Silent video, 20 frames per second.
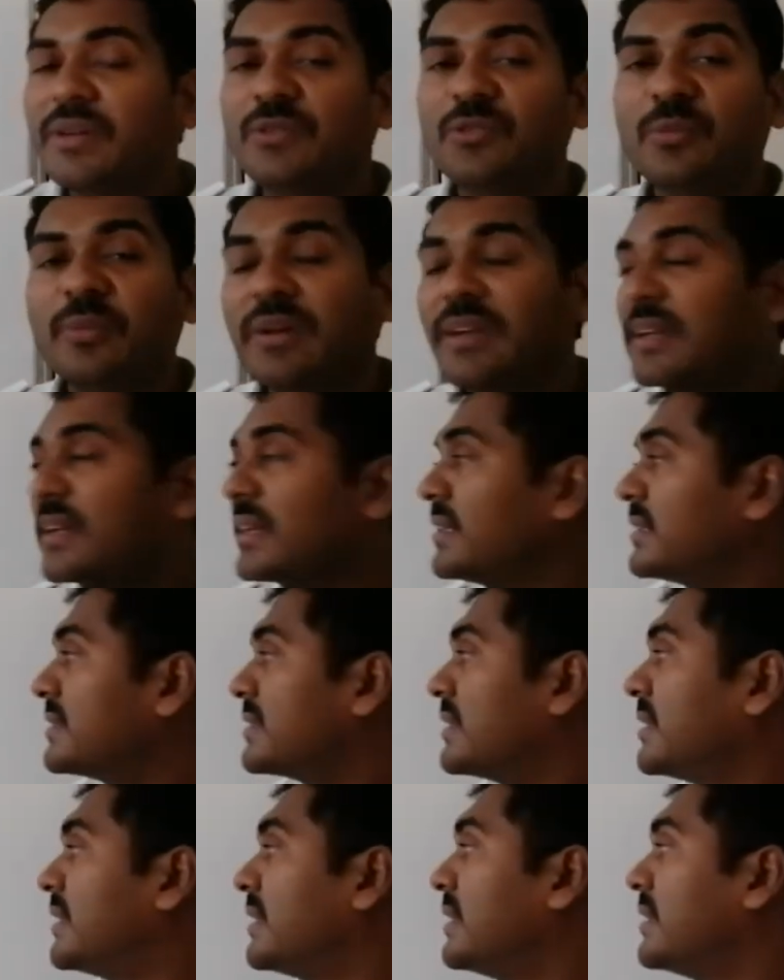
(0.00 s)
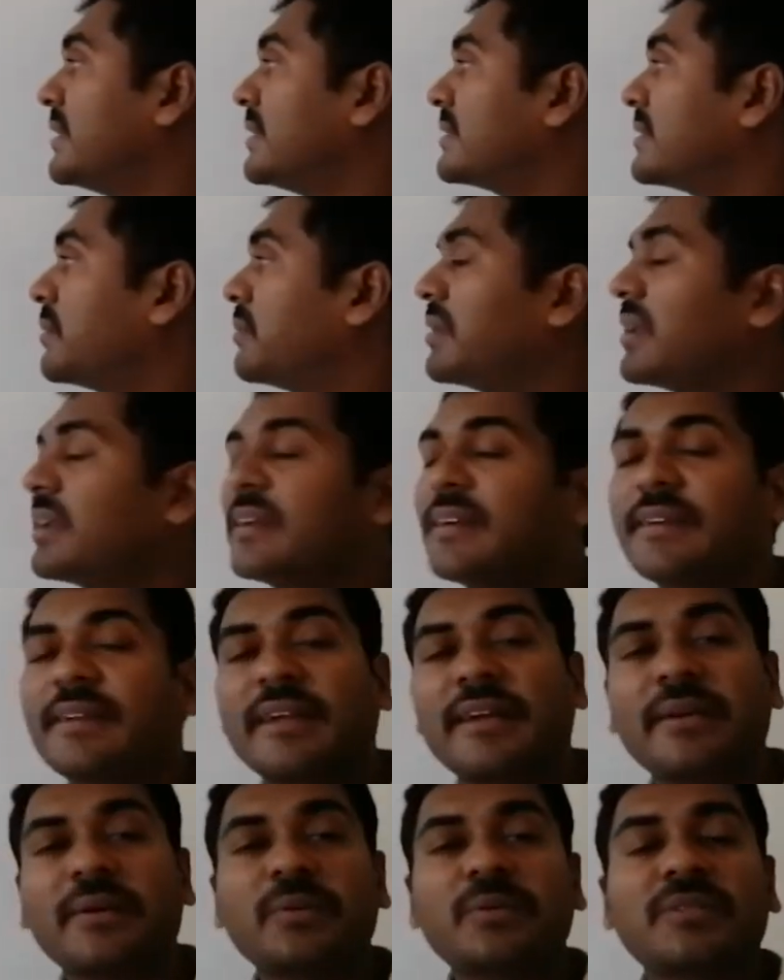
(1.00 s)
numericals. Similarly in
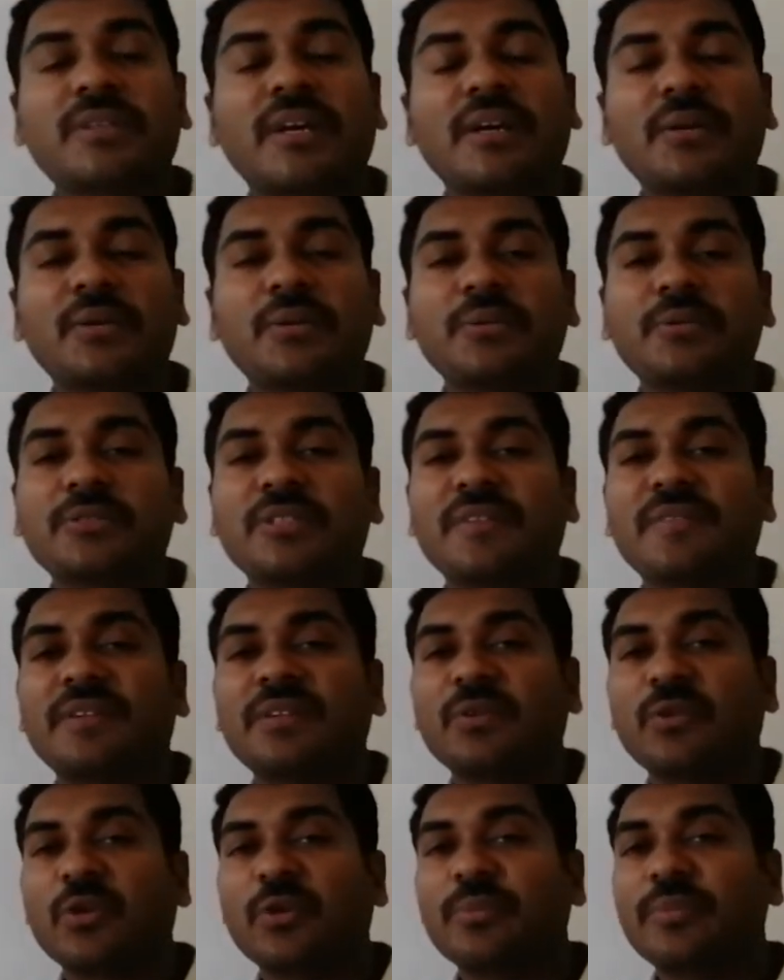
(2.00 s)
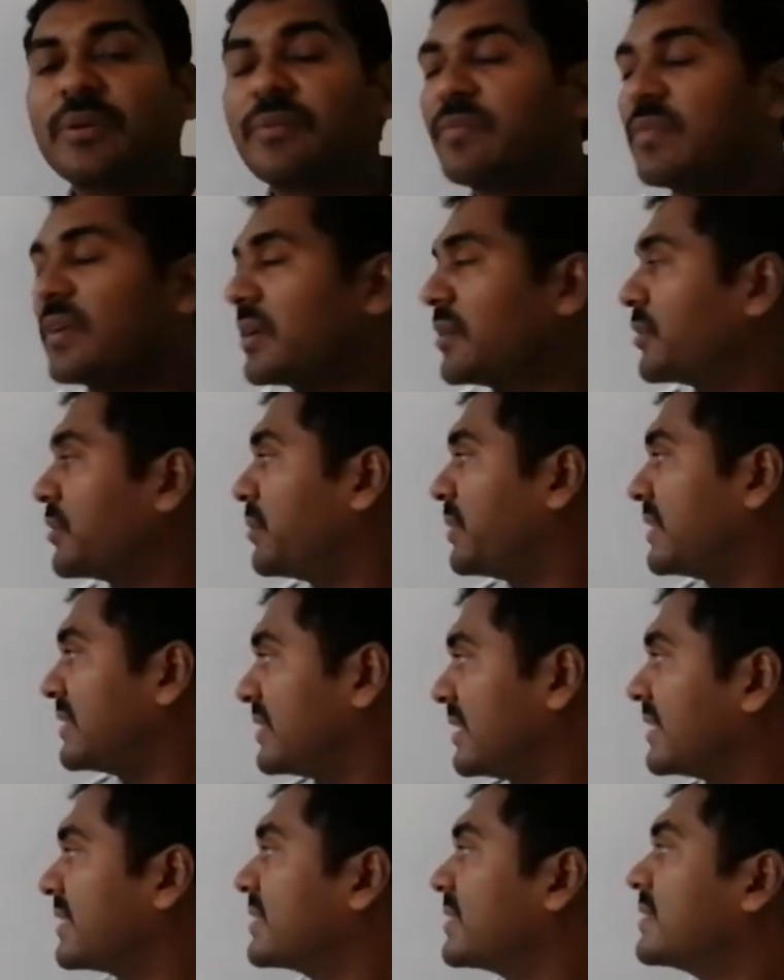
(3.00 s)
K2Cr2O7 chromium followed by
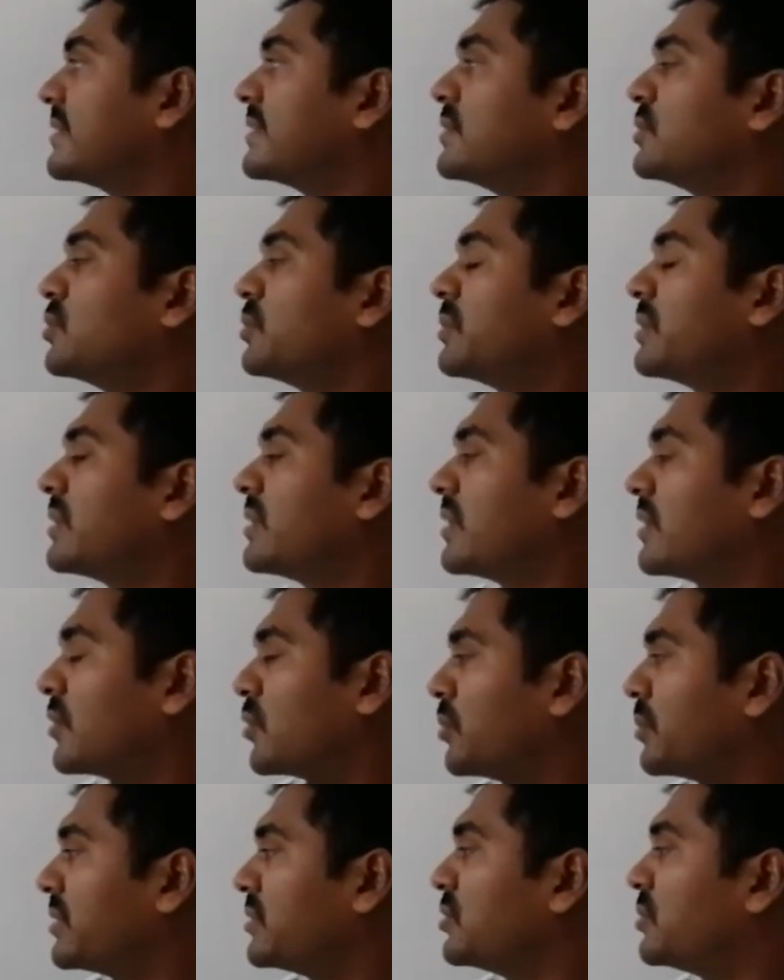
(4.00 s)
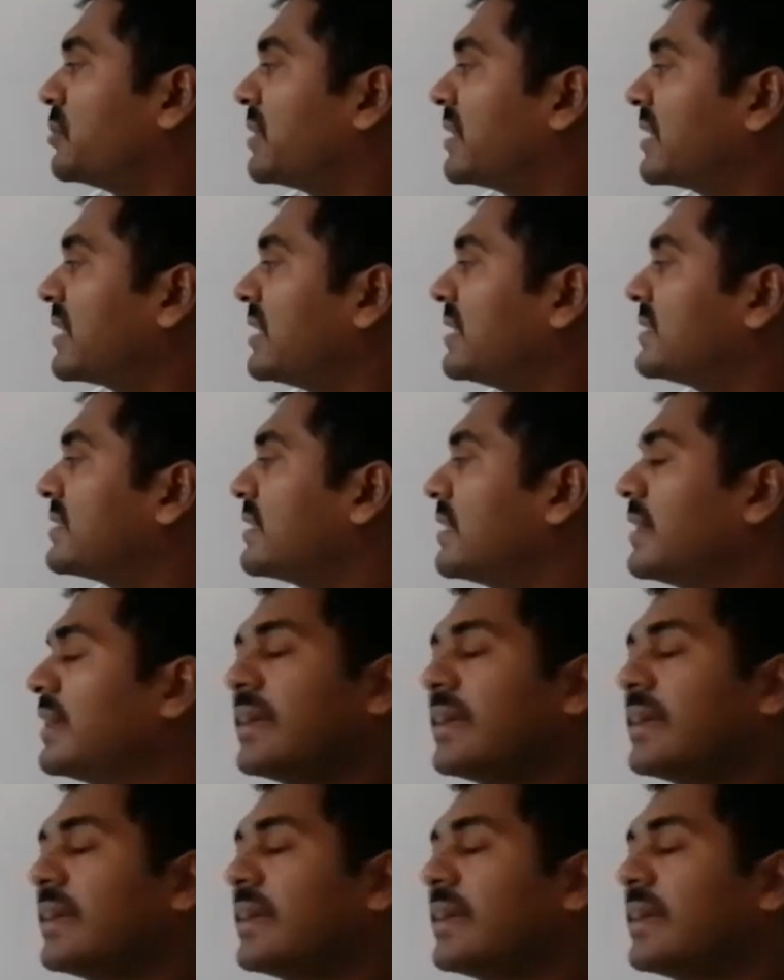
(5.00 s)
6 Roman numericals.